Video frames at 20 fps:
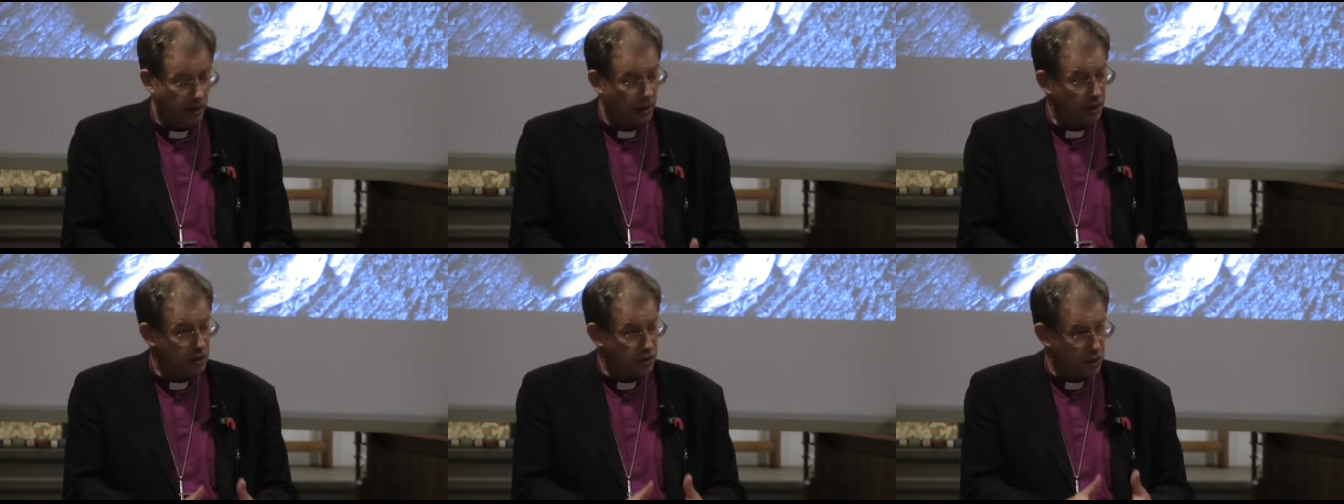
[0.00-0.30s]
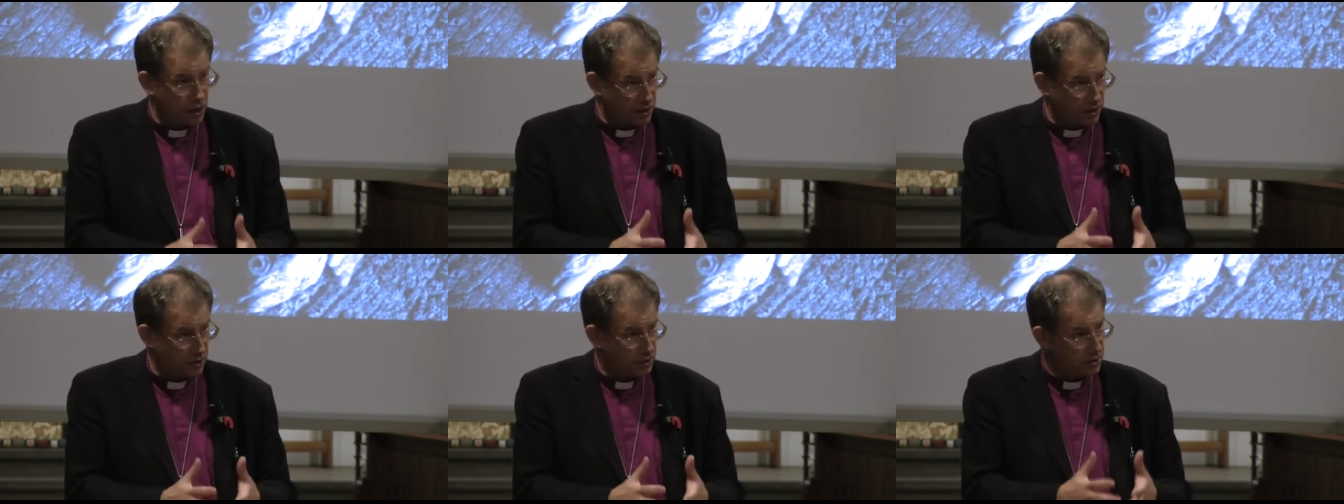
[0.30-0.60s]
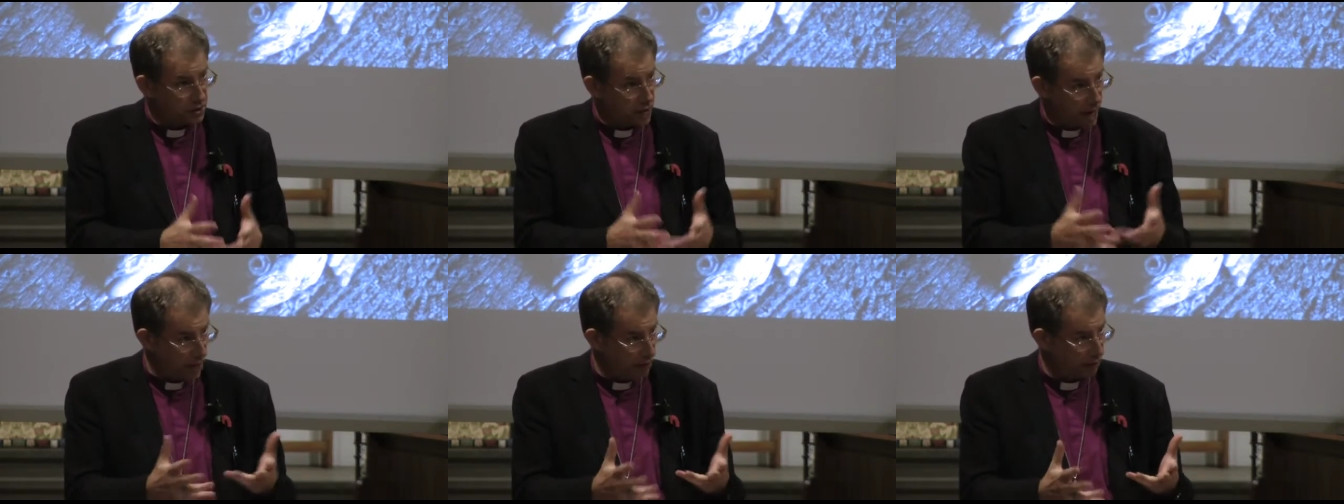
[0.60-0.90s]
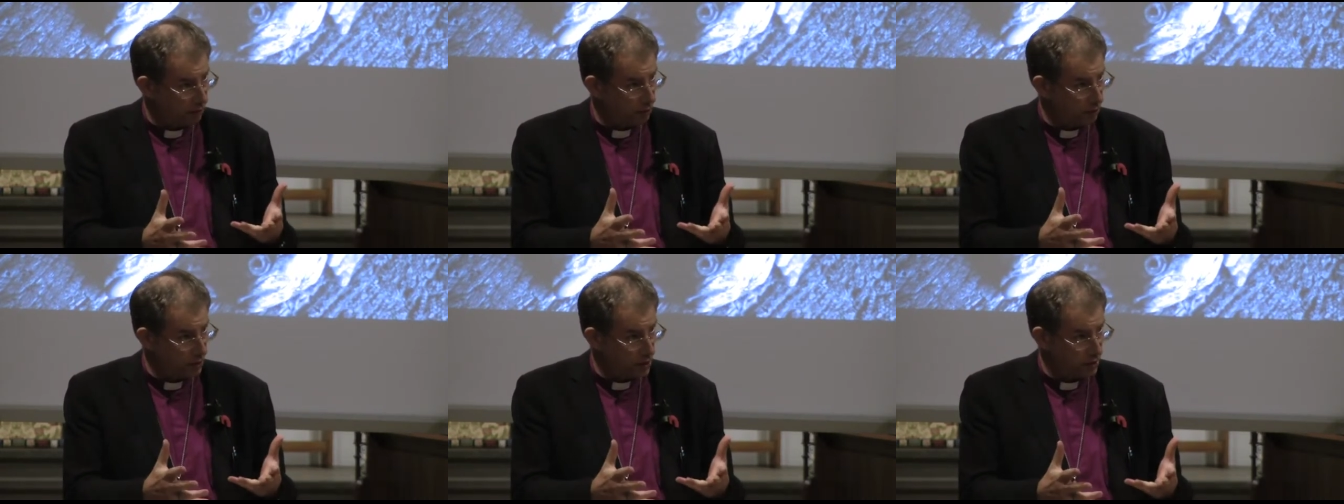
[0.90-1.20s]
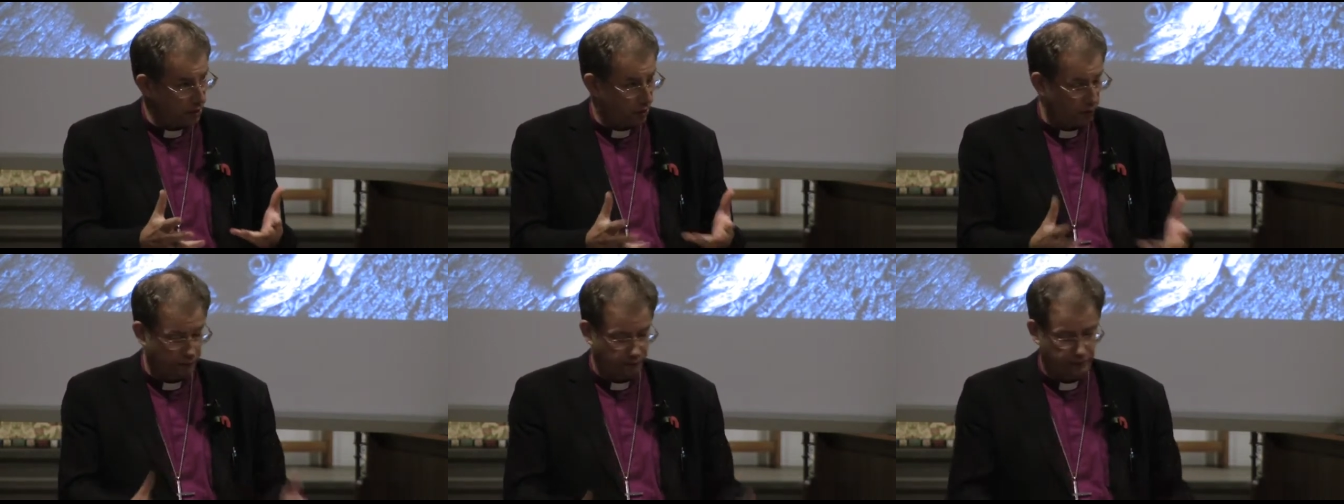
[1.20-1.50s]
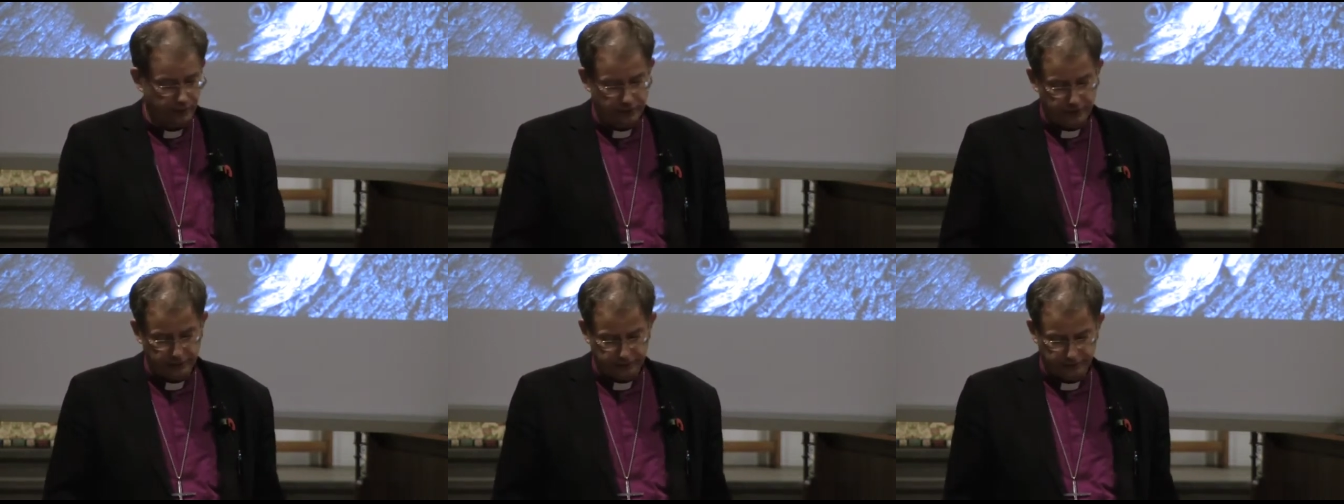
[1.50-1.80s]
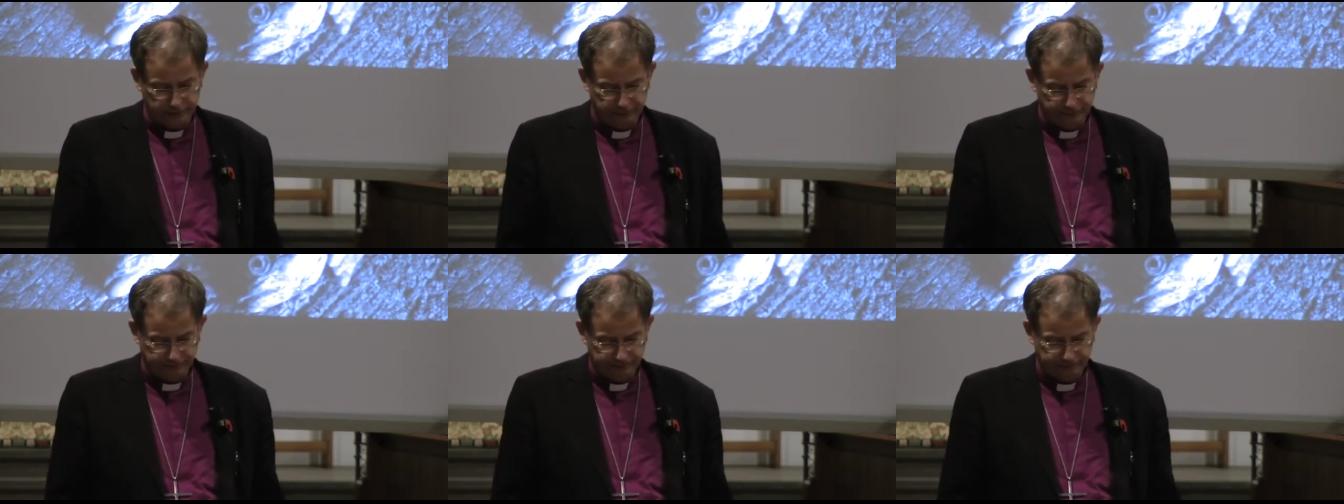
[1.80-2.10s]
And Jesus takes what is offered,
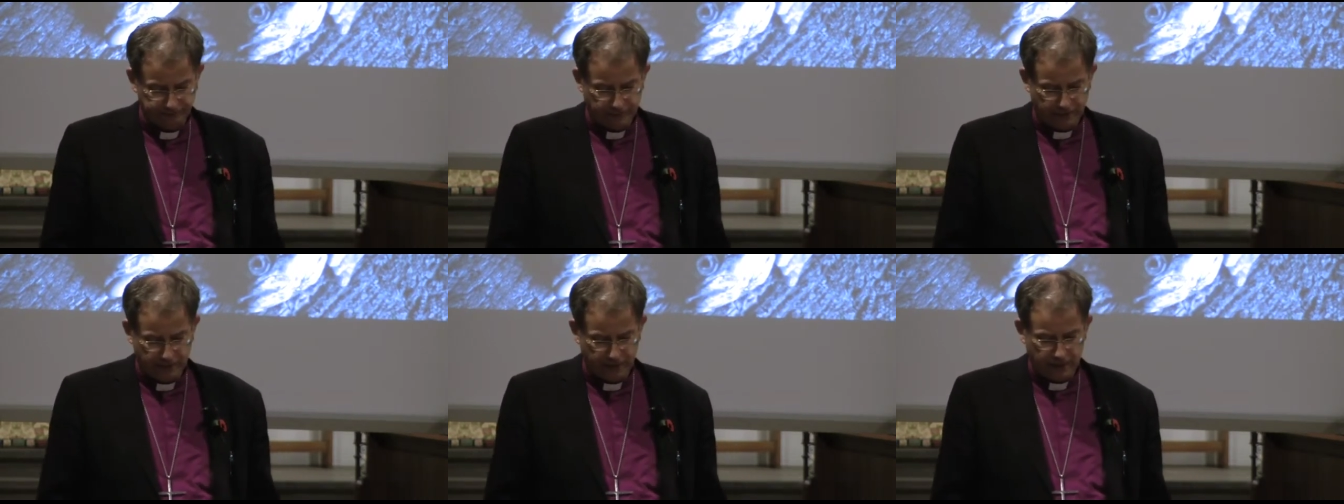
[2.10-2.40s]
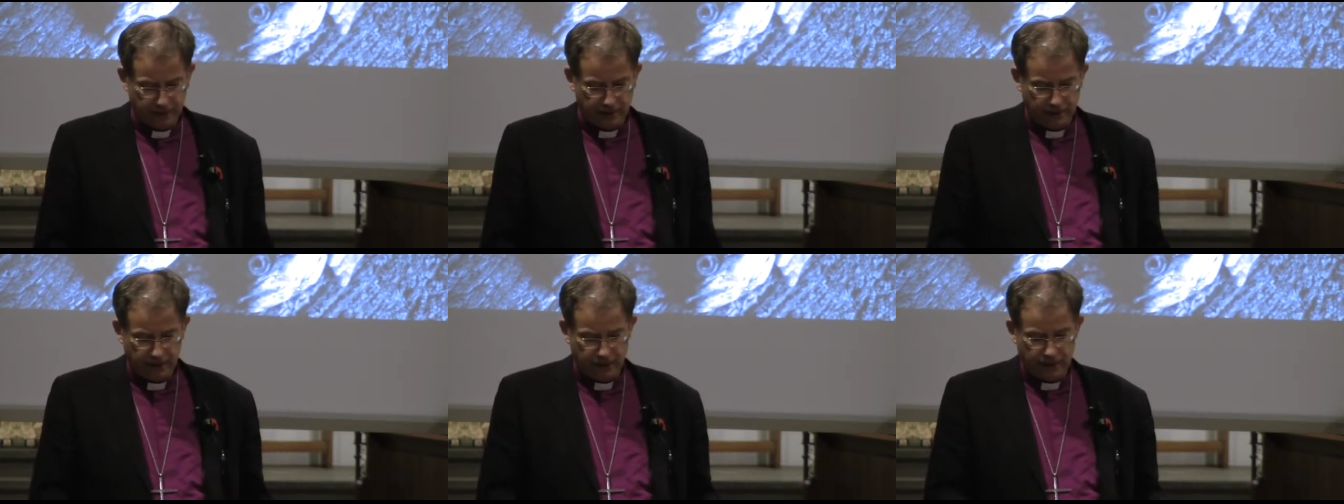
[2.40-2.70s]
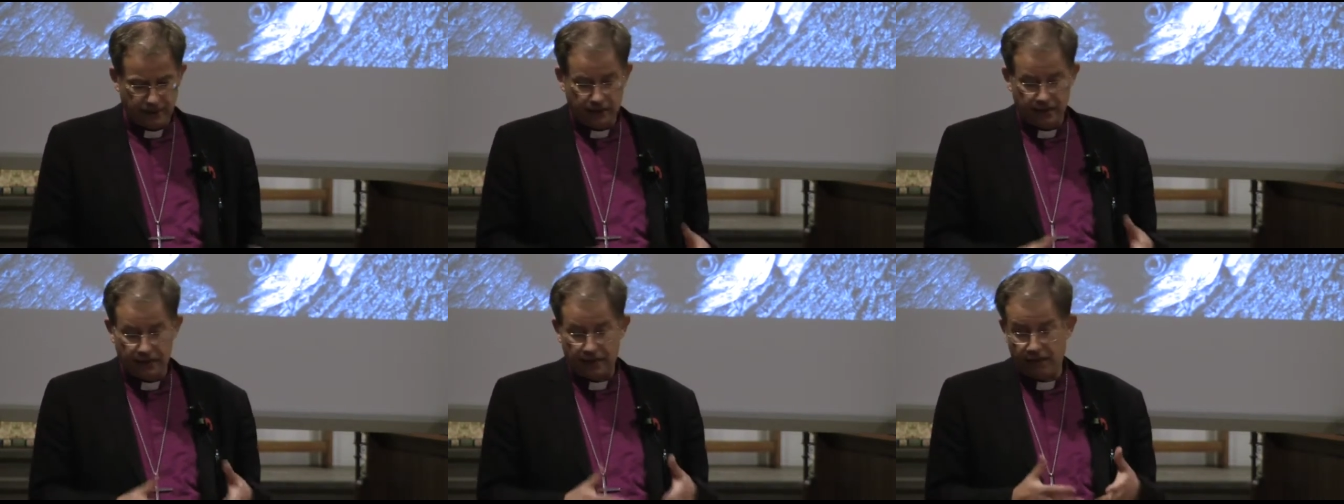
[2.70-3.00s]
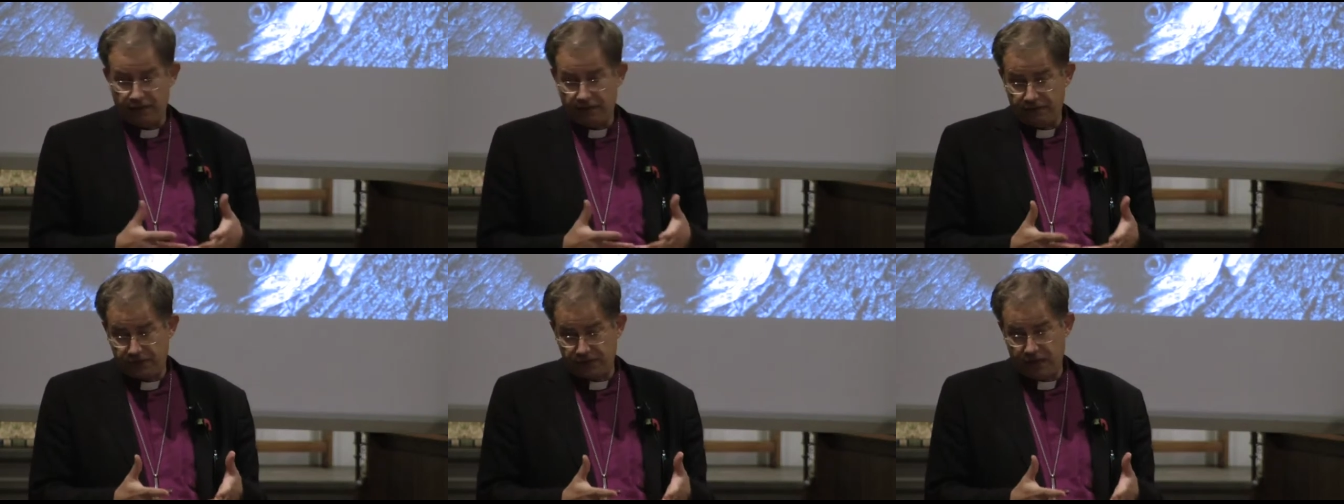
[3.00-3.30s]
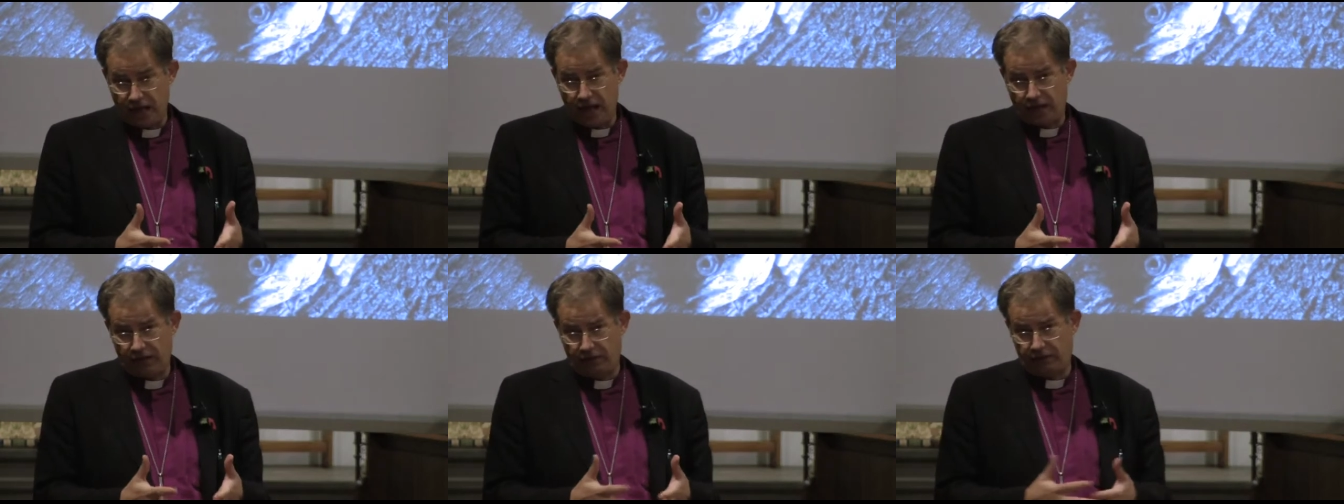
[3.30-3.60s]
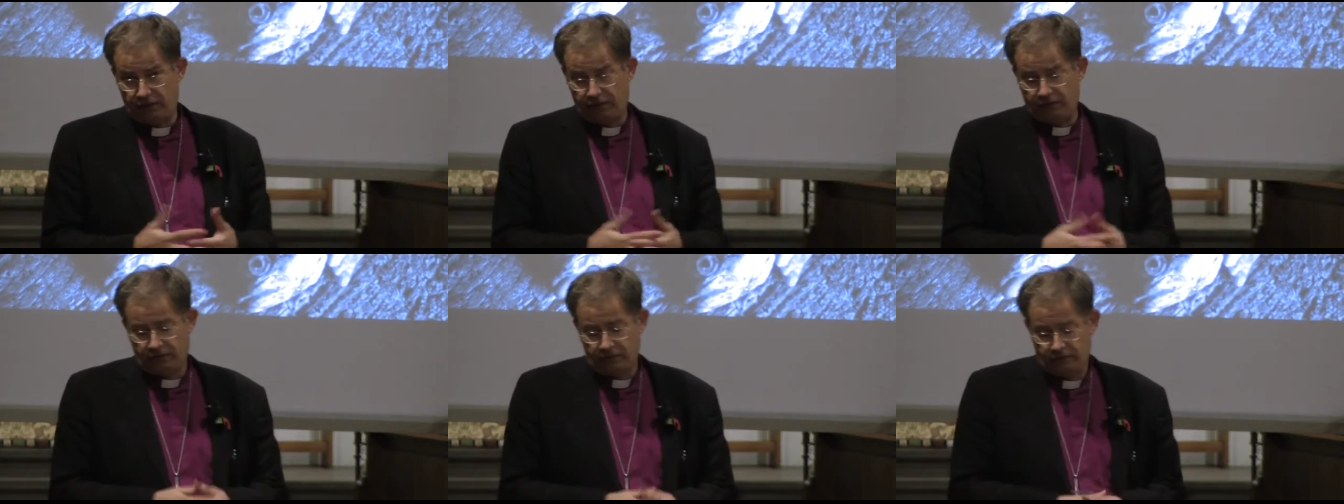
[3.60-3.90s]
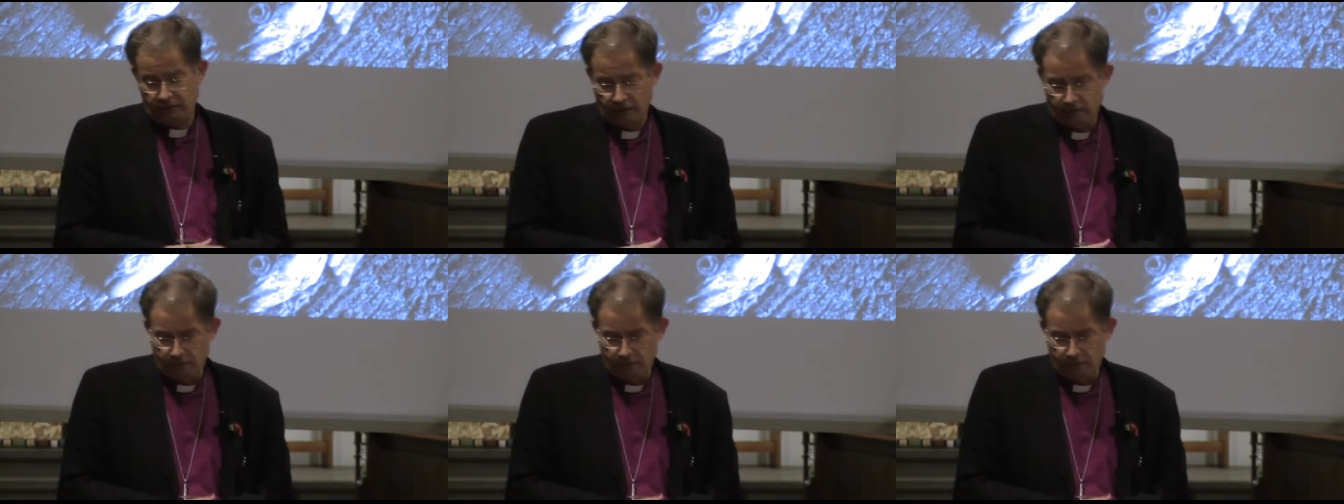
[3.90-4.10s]
gives thanks,